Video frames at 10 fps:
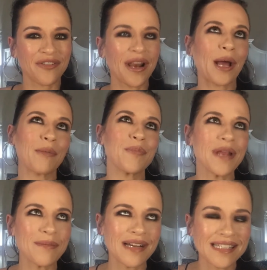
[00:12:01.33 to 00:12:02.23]
I feel like I'm
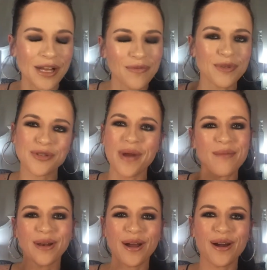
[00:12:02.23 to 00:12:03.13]
repeating myself, I'm just
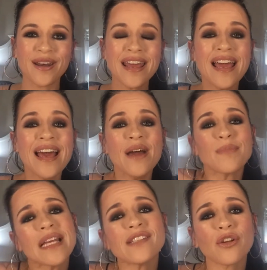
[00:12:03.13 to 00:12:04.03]
rambling on.
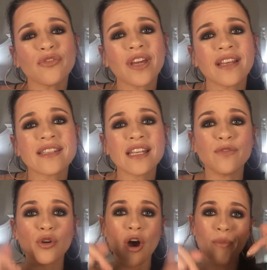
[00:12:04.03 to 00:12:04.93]
Please don't forget to leave
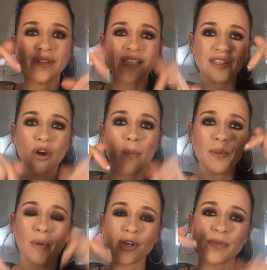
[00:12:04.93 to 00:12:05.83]
your comments in the
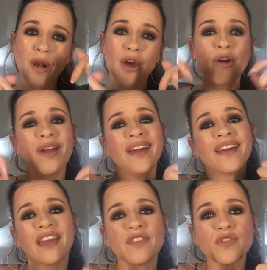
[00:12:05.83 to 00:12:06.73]
comment box below.
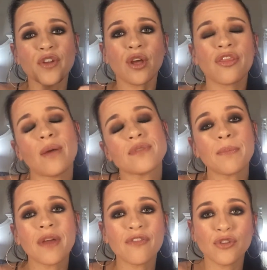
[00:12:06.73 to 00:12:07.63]
Give this video a thumbs
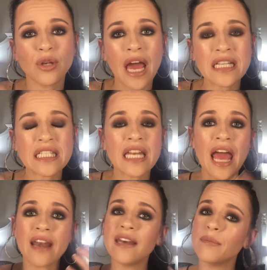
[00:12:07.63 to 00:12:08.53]
up if you liked it,
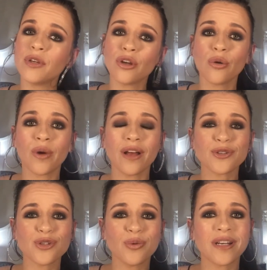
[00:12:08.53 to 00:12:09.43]
and let me know what
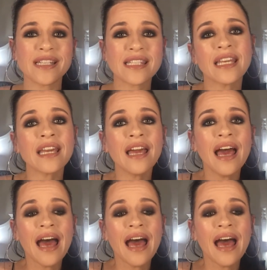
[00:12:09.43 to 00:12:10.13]
else you want to see.